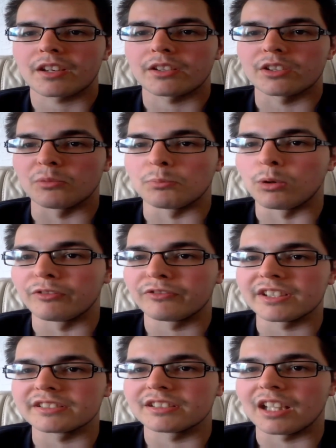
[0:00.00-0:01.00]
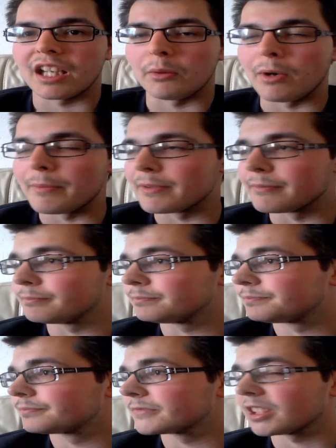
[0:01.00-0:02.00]
You know, both these women,
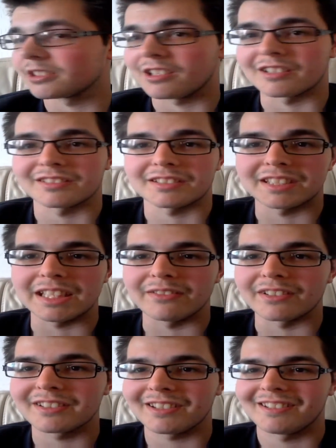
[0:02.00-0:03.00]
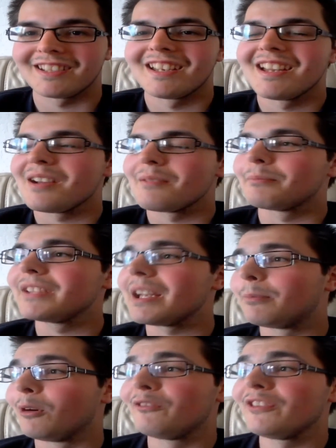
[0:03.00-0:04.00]
I was going to say divas. Yeah,
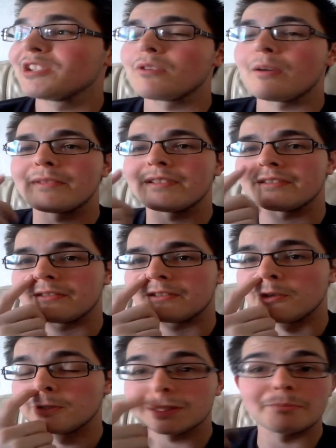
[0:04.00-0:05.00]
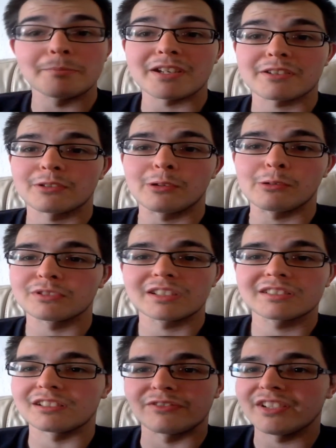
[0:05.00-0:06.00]
both these women use submission holds
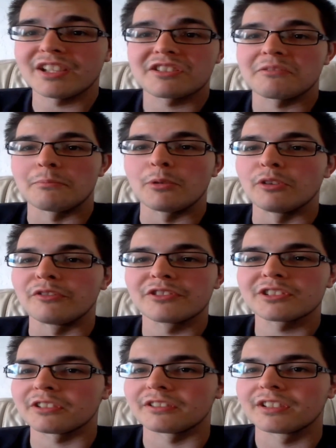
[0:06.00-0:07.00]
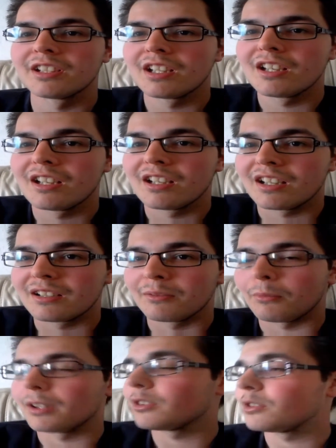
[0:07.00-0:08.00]
as their finishing move. So
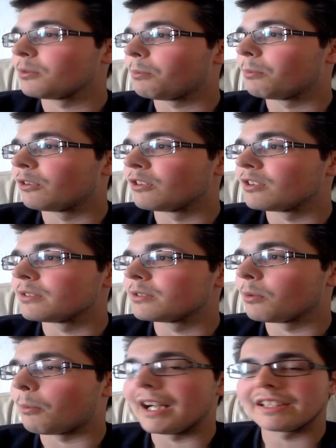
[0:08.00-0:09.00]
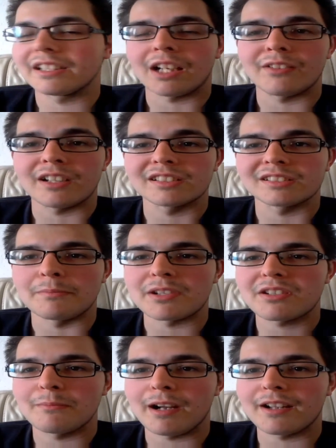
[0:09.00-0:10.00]
I don't really know why they have it a
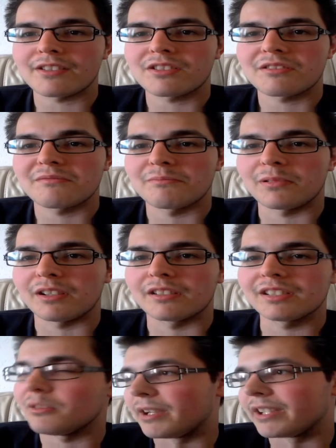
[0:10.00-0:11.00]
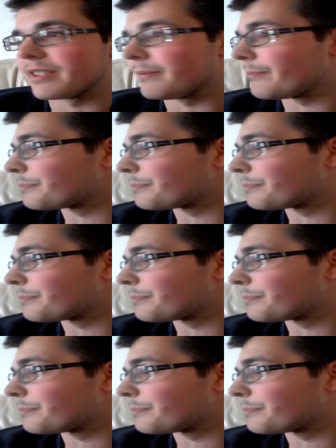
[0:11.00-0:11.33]
submission match, but never mind.